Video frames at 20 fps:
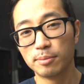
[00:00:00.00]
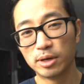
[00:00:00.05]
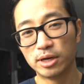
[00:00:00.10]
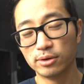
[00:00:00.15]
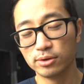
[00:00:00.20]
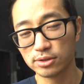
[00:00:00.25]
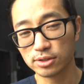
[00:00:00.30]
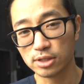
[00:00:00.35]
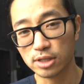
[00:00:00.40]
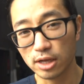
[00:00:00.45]
but
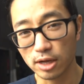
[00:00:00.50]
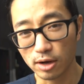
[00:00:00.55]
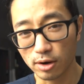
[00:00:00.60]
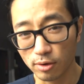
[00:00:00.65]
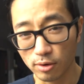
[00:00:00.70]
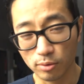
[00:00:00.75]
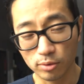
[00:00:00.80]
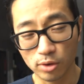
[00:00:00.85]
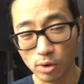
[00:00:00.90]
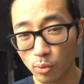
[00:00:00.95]
it was
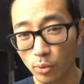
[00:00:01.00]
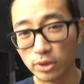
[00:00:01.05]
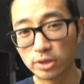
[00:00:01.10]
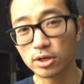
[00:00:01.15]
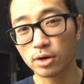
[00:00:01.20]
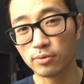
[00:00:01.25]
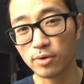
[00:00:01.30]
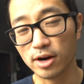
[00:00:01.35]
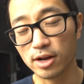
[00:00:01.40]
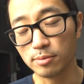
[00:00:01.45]
the
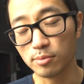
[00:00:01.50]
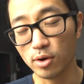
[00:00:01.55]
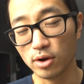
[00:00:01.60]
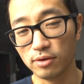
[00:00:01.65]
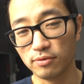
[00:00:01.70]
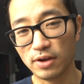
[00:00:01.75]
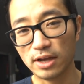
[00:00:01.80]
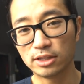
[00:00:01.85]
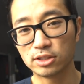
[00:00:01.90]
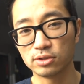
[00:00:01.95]
winter running
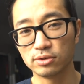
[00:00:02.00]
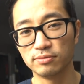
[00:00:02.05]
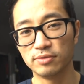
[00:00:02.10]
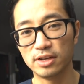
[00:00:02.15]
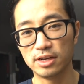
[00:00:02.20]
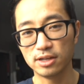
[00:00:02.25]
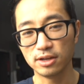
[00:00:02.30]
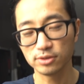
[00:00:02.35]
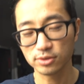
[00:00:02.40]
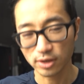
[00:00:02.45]
motivation
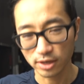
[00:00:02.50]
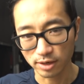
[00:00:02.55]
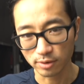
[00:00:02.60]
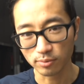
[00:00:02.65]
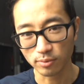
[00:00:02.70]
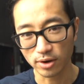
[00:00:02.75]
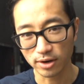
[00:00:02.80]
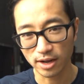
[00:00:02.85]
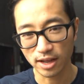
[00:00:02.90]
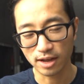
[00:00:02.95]
video. So I
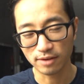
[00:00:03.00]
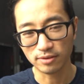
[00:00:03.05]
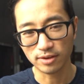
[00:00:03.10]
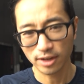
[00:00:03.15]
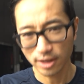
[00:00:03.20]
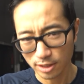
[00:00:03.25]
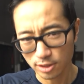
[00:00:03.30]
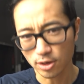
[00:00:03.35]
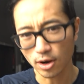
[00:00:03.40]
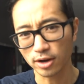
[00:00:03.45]
didn't want to have
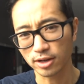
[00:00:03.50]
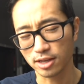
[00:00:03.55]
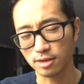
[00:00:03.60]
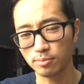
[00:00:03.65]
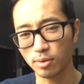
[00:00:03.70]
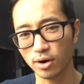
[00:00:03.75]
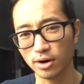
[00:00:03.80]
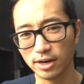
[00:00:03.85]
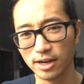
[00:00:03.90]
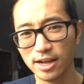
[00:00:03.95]
like a talking
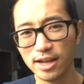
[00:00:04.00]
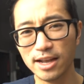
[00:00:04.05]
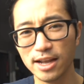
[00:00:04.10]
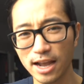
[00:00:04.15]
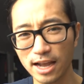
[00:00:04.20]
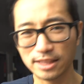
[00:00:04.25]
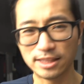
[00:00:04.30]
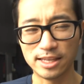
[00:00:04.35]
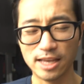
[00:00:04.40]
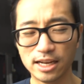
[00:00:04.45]
part
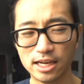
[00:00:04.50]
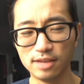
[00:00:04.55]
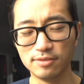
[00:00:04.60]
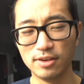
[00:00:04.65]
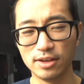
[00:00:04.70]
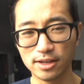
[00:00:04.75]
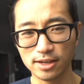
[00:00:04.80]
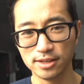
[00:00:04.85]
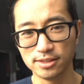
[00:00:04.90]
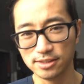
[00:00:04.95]
at the end of
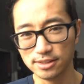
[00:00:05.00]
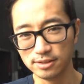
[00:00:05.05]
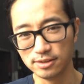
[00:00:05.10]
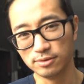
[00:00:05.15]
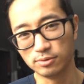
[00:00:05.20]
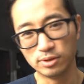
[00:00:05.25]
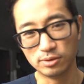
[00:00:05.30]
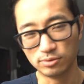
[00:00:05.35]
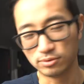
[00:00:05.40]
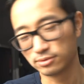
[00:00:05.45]
it because
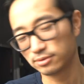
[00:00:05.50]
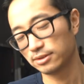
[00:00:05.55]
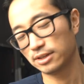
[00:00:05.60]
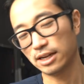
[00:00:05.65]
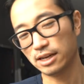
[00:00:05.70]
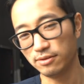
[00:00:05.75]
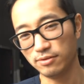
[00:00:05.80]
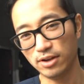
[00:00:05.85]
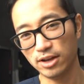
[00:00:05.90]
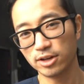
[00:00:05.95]
it would
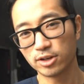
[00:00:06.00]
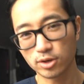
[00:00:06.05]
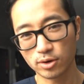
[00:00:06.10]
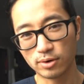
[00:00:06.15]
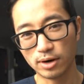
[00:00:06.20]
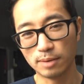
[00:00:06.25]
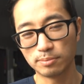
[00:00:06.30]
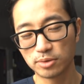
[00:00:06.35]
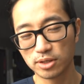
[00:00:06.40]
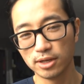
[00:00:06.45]
kind of
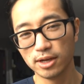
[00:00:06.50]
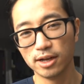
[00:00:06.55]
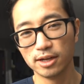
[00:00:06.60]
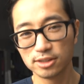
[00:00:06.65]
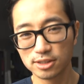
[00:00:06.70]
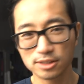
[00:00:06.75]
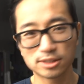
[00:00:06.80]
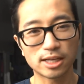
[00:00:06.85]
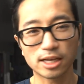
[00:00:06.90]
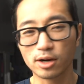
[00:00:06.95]
interrupt,
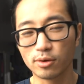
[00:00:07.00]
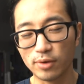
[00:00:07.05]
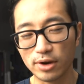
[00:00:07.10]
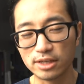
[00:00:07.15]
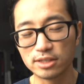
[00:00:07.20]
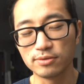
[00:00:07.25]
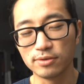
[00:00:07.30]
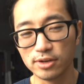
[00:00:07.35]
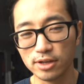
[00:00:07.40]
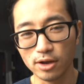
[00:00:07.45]
just like a
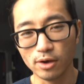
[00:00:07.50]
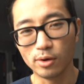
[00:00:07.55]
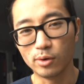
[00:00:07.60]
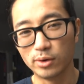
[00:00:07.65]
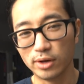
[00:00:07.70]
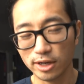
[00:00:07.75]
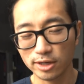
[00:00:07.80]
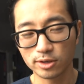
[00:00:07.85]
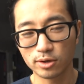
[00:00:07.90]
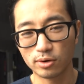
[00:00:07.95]
race video
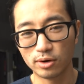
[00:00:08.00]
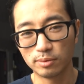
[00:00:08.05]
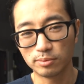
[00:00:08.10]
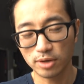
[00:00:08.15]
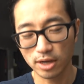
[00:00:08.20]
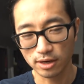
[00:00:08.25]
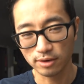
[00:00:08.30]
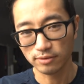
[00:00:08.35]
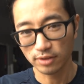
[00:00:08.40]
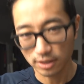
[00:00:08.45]
would interrupt
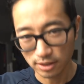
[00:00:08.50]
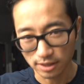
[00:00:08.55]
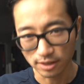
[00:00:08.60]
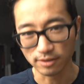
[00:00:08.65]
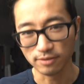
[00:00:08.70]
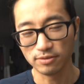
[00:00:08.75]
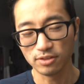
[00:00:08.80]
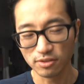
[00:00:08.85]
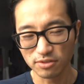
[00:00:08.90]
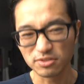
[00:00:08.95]
kind of like
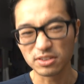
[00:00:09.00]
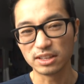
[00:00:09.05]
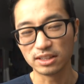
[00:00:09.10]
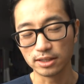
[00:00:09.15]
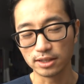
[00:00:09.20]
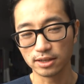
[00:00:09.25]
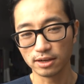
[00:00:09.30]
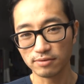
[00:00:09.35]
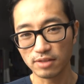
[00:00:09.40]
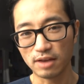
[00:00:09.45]
the
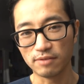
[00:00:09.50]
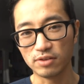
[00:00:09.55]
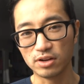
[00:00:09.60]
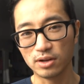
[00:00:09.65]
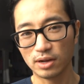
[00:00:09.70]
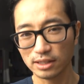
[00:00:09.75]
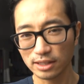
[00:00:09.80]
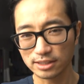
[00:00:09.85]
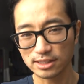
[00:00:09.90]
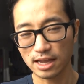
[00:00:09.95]
feeling of that
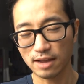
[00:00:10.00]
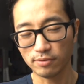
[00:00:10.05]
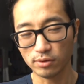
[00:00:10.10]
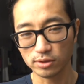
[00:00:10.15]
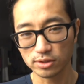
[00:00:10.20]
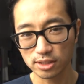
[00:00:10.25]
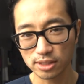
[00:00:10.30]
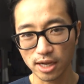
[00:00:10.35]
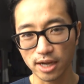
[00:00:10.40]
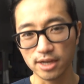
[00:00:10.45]
video. I like to have
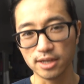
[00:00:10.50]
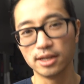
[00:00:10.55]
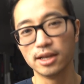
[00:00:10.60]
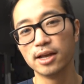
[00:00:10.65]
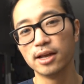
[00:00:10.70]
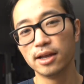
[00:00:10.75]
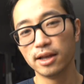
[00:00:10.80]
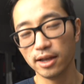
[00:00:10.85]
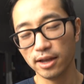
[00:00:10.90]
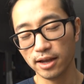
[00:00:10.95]
those tight
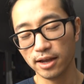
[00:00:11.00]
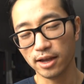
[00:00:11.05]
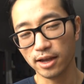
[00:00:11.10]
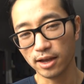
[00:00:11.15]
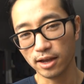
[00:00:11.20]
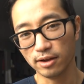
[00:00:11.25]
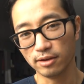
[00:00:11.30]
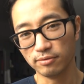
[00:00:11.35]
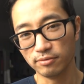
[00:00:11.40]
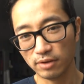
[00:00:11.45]

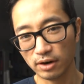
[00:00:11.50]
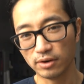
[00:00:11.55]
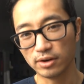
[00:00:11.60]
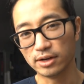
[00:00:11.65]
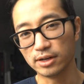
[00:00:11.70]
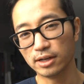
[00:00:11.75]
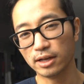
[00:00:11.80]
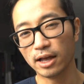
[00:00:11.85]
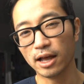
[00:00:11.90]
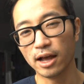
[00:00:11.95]
and
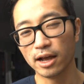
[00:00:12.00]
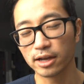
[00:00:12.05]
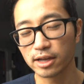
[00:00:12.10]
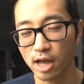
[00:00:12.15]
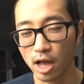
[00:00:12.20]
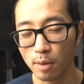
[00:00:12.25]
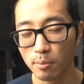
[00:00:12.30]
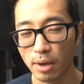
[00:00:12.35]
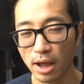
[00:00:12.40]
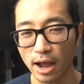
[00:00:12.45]
very
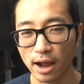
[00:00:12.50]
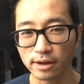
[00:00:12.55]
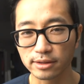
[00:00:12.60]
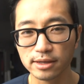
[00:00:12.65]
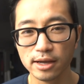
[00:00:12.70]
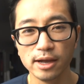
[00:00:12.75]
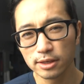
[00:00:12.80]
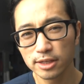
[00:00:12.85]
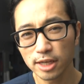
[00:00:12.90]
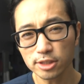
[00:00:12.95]

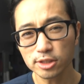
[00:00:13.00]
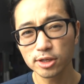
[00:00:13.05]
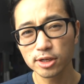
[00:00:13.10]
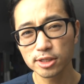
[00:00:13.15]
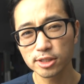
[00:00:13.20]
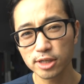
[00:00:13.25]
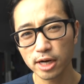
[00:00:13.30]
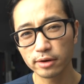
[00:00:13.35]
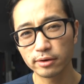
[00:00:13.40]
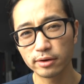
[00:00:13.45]
compact.
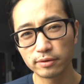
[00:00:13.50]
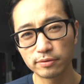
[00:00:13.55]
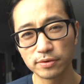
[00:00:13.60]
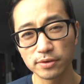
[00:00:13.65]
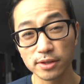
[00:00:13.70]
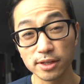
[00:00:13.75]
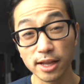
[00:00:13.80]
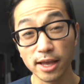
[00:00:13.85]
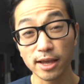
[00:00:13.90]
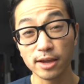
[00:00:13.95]
Yesterday's charity run
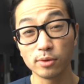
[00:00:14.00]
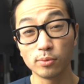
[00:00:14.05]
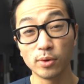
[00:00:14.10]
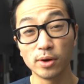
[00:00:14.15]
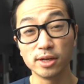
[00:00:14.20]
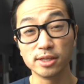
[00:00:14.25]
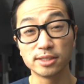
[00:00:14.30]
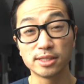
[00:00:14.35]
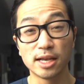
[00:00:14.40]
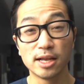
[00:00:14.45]
for the day
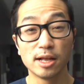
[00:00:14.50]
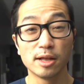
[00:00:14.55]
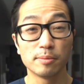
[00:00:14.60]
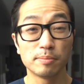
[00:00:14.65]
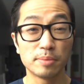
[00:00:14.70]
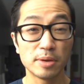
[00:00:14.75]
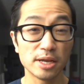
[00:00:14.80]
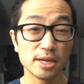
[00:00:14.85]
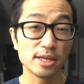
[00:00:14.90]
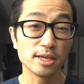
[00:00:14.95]
was
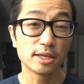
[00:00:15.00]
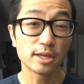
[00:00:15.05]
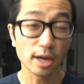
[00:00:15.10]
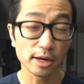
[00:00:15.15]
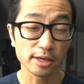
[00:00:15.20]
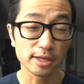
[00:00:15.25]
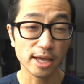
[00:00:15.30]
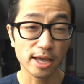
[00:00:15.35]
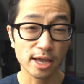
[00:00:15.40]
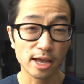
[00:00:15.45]
PD
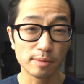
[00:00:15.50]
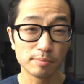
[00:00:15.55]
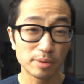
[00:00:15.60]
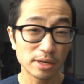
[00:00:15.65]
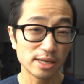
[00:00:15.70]
Cunningham,